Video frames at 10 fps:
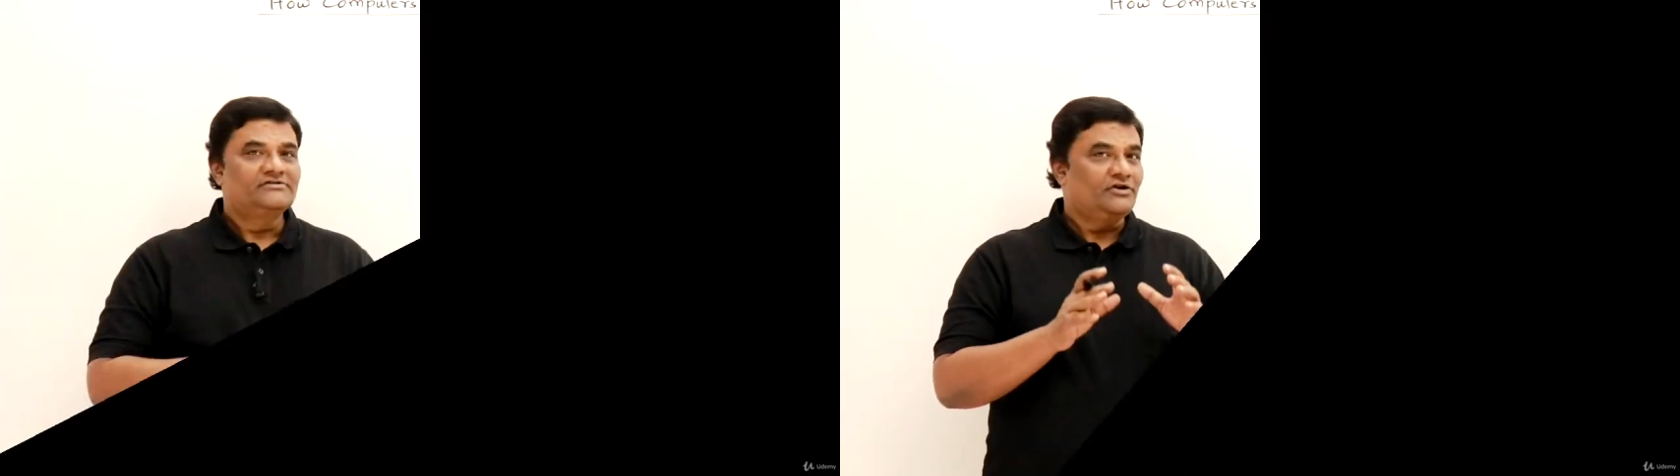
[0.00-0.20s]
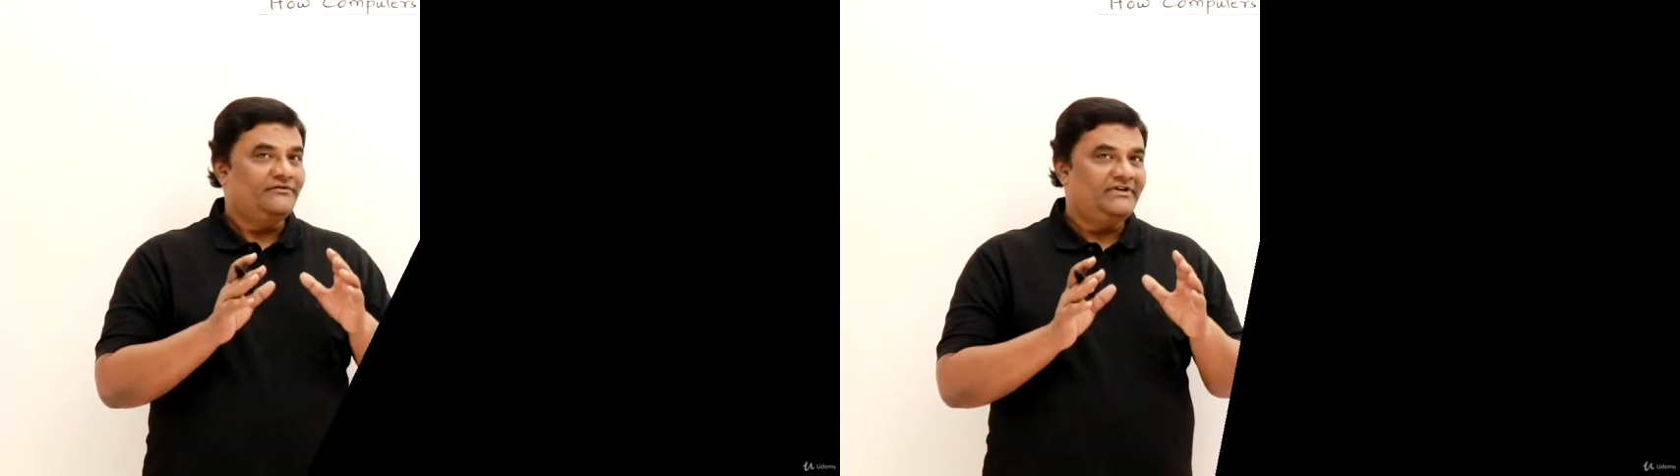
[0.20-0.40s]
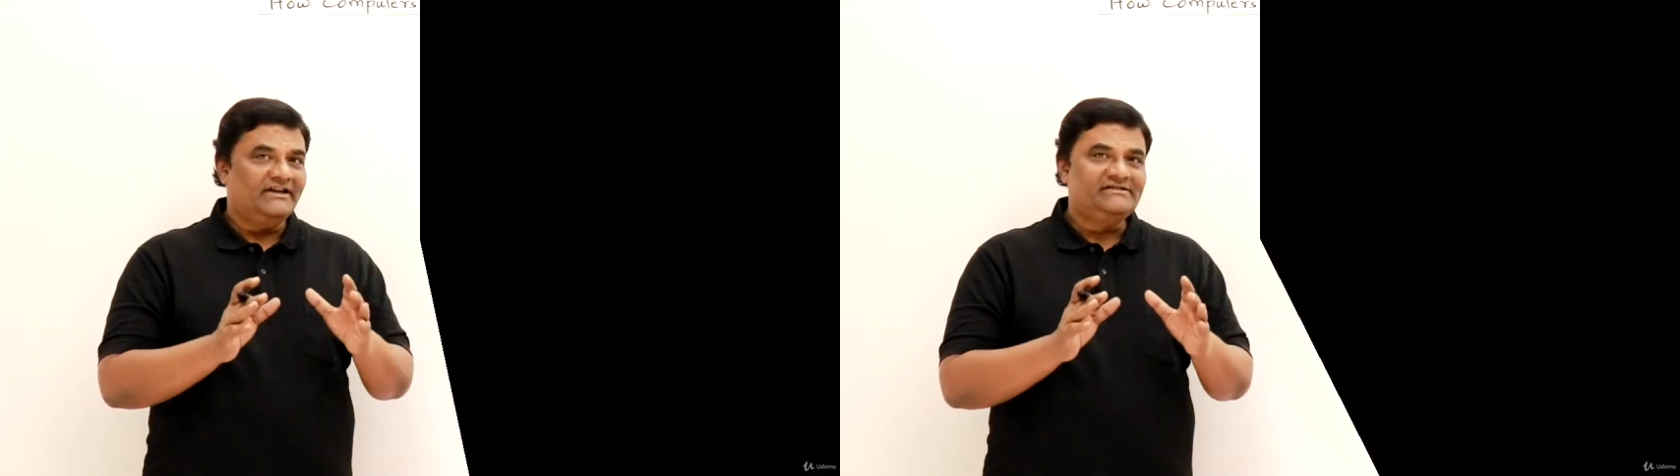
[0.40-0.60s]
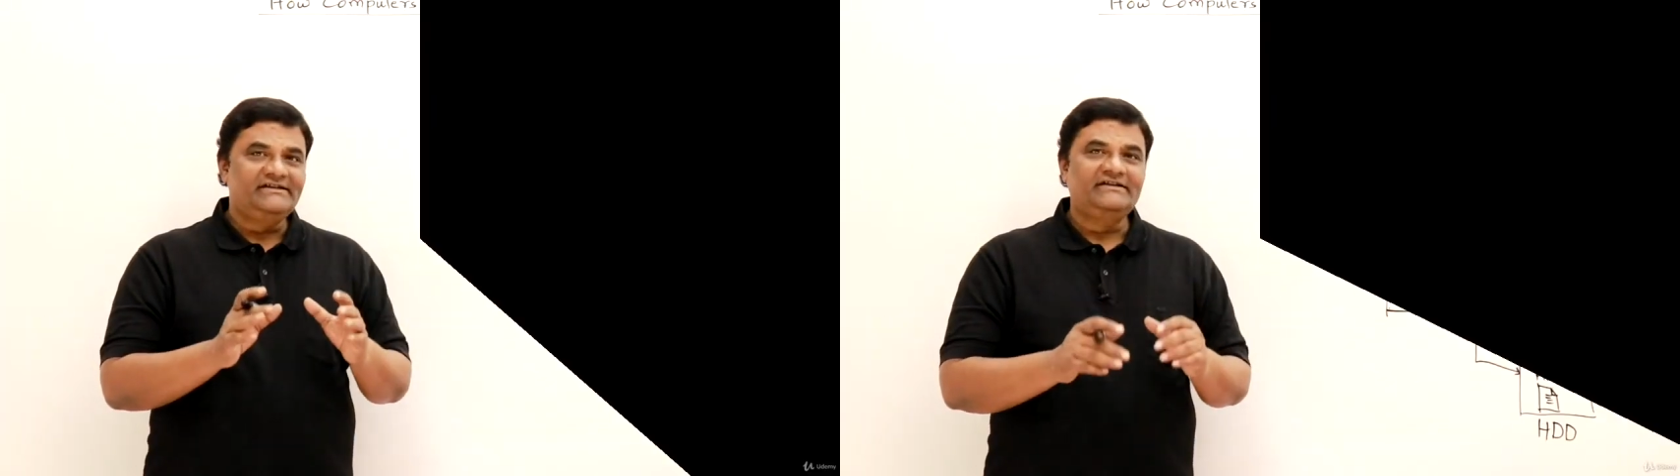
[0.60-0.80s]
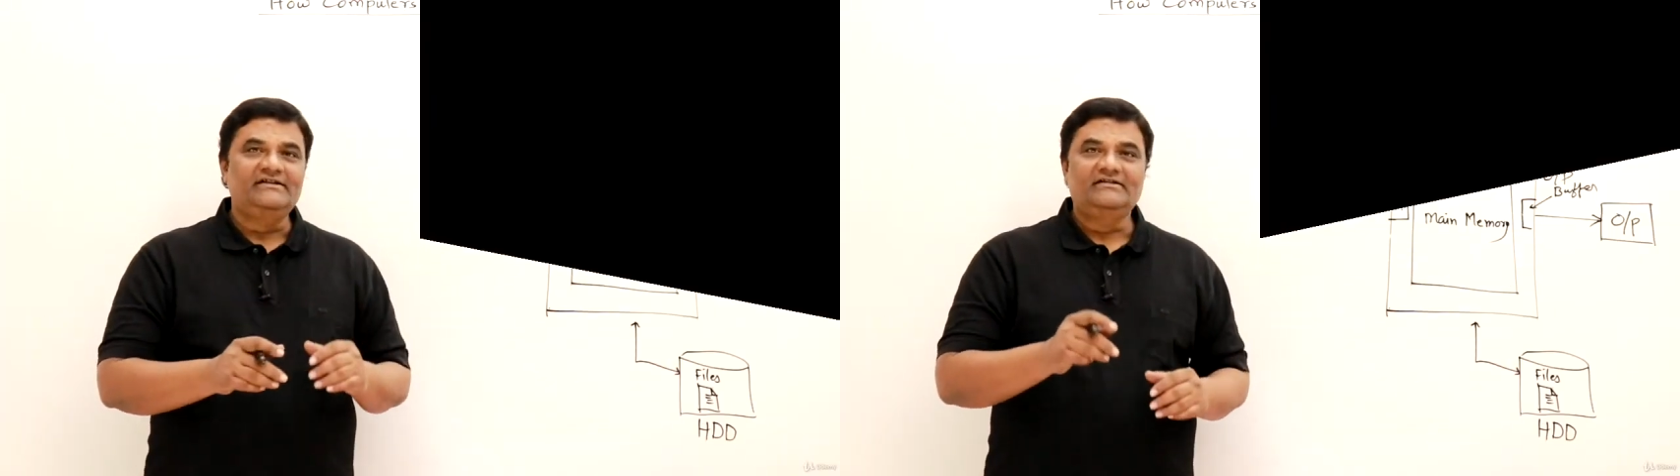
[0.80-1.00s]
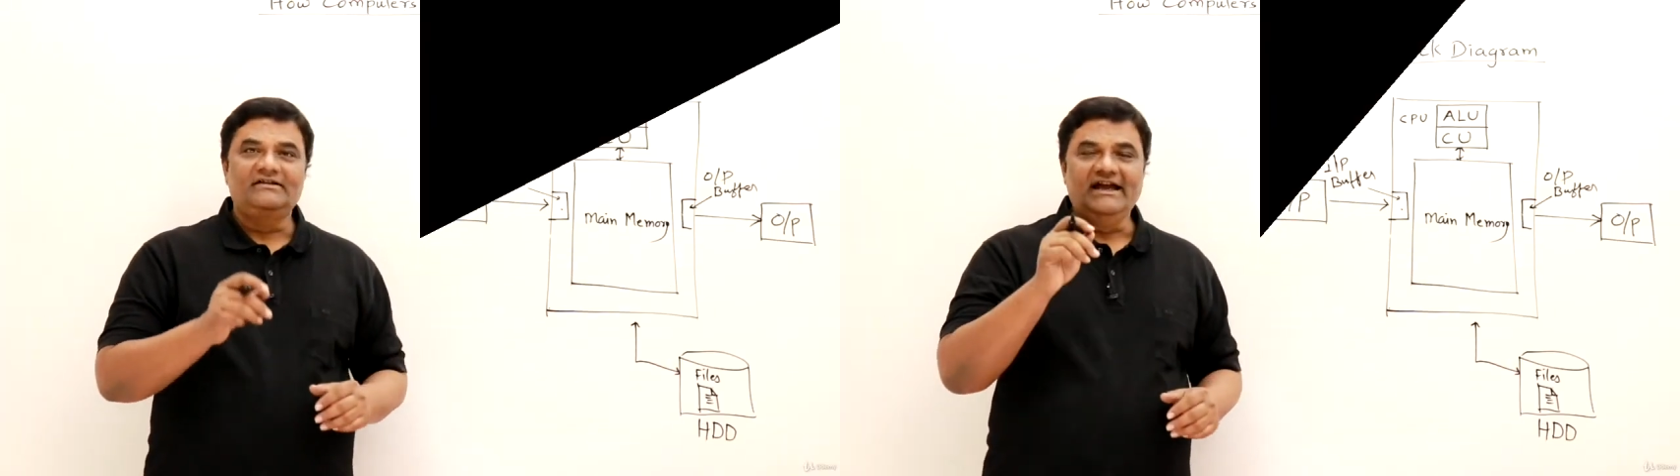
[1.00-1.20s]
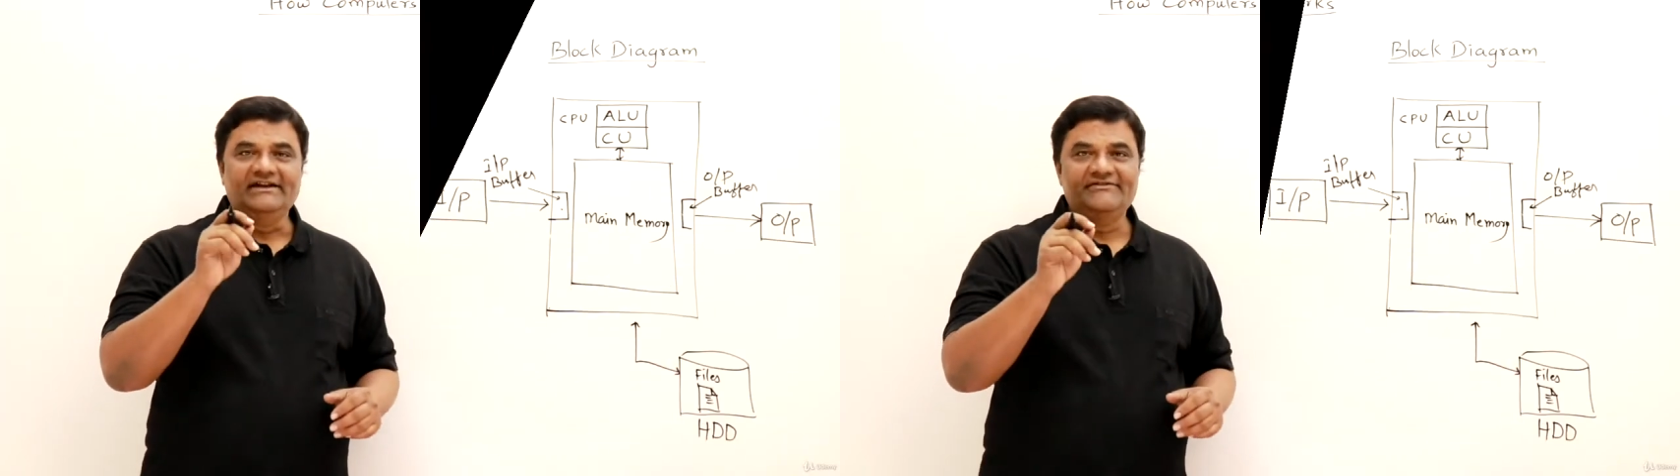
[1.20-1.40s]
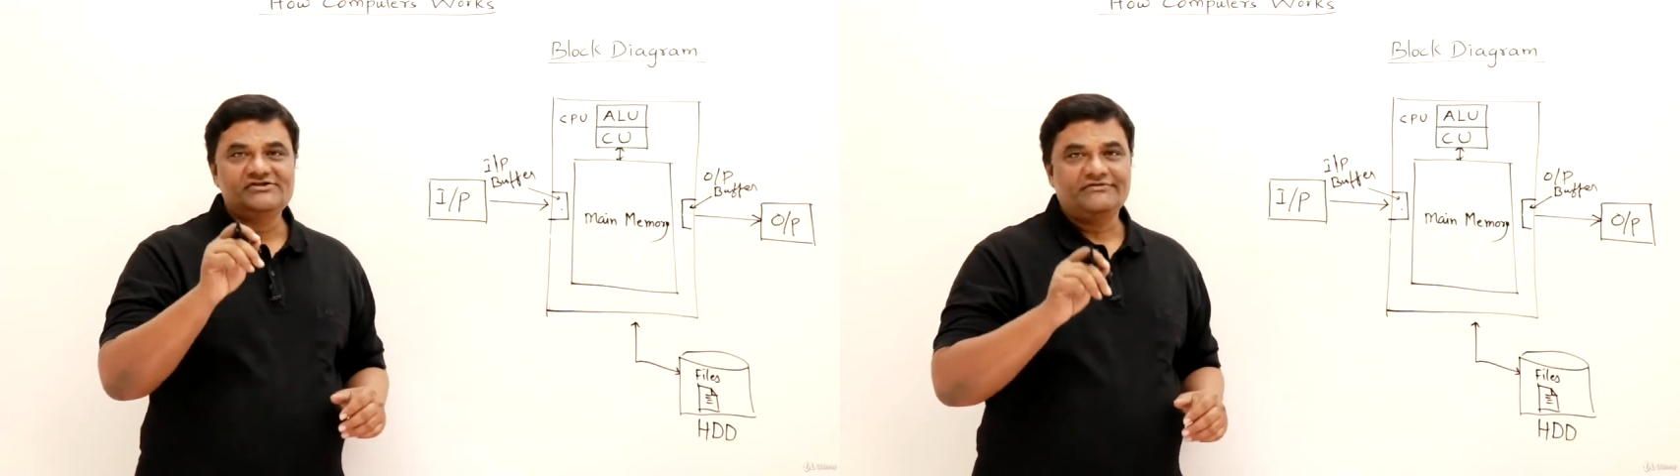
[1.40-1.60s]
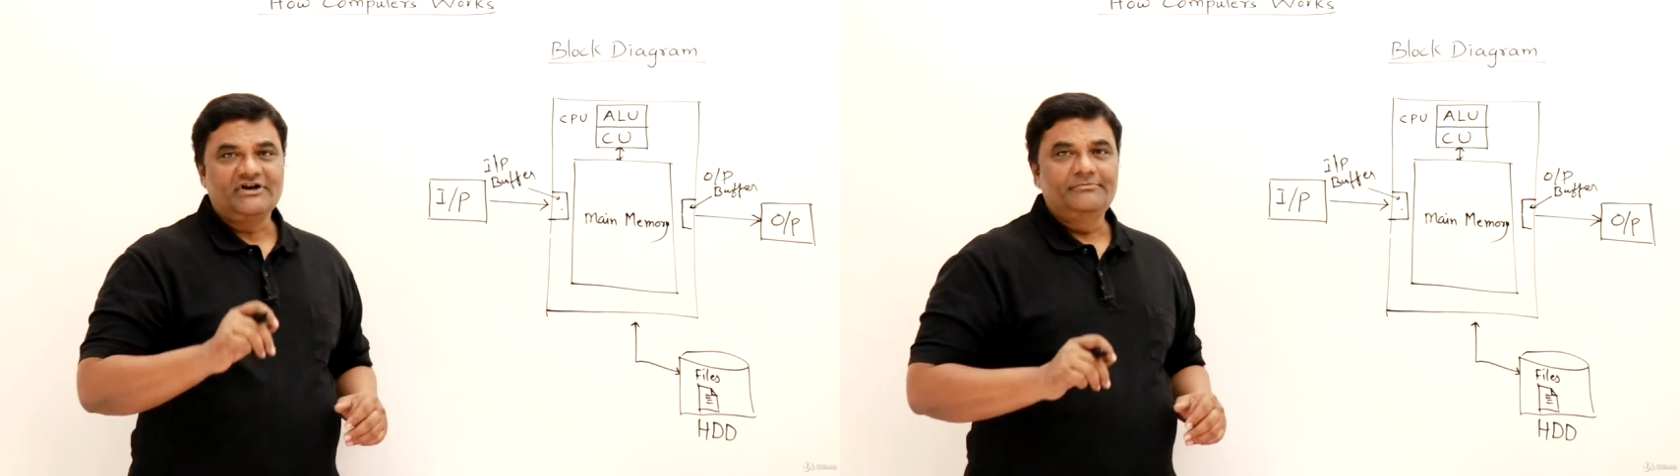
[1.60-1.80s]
So now we can say that the language of